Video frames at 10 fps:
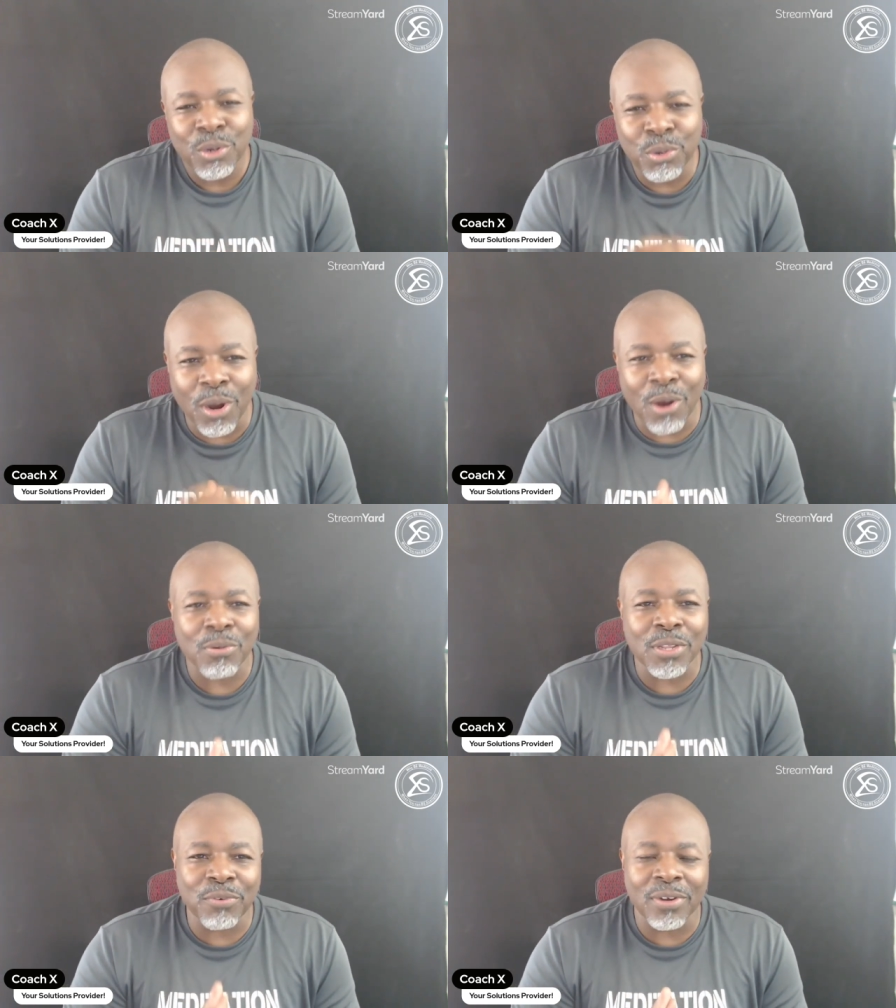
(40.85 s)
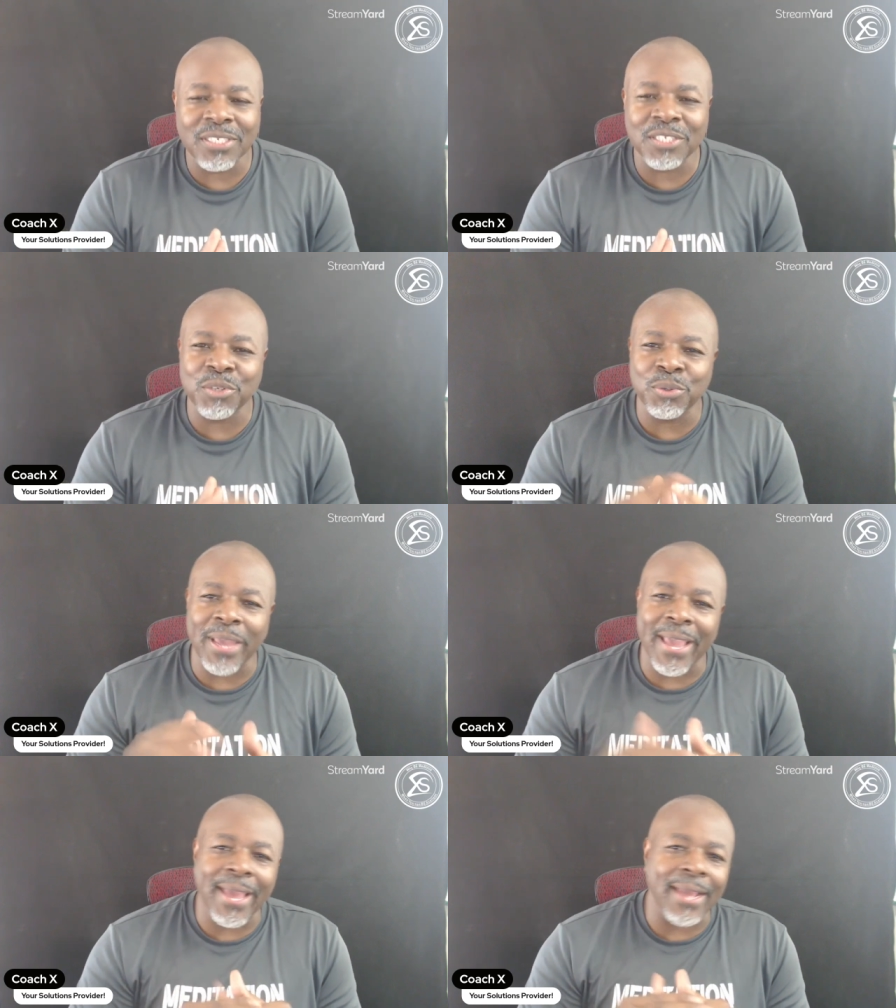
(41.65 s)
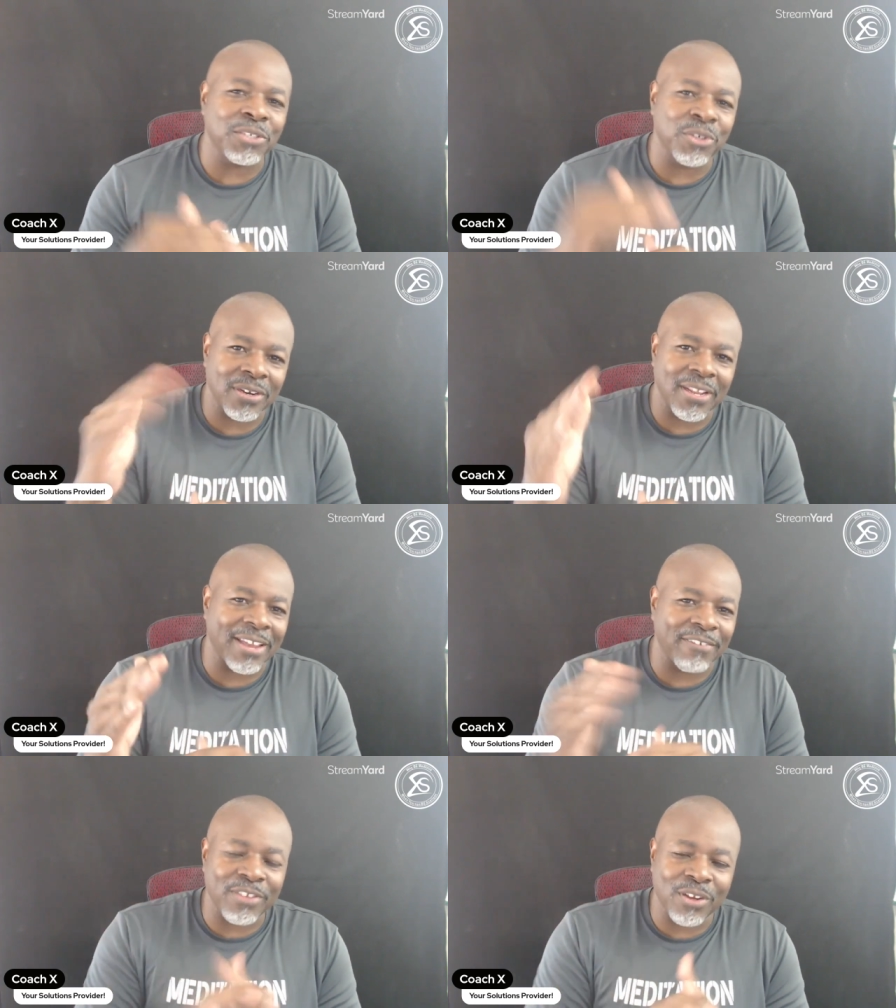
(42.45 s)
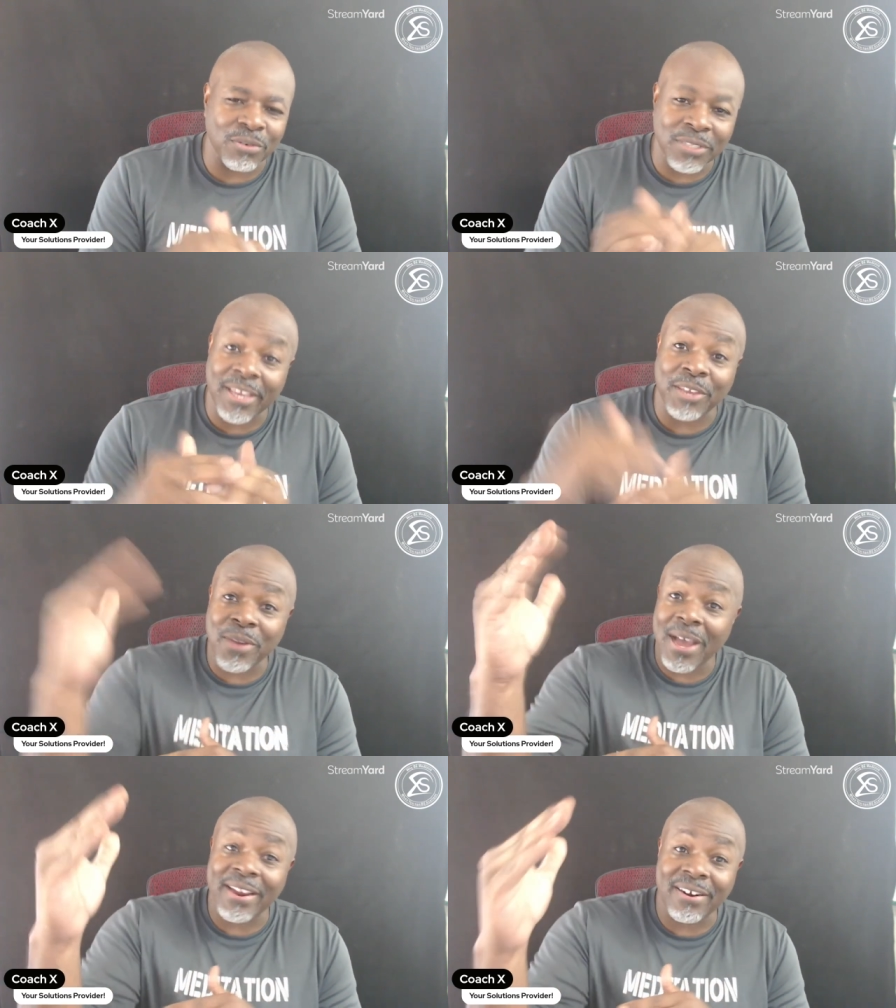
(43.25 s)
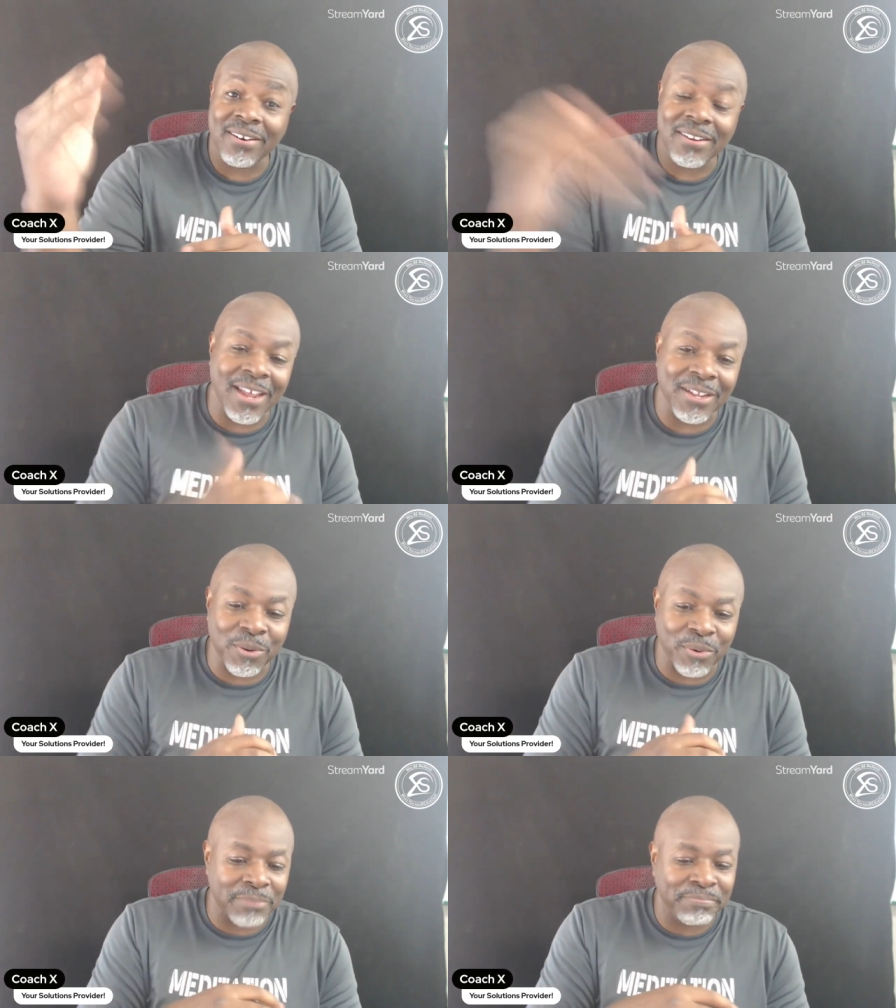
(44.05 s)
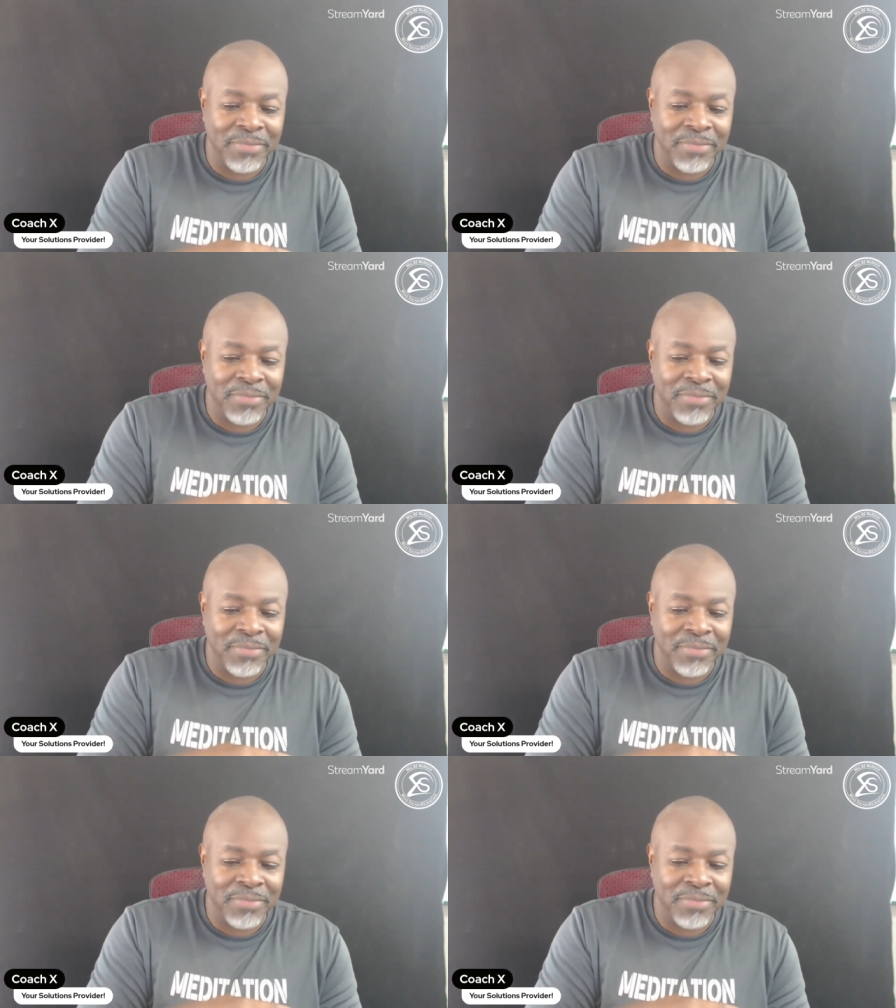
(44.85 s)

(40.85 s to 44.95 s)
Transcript: who only wants to add to your life. You know, take you higher, not lower.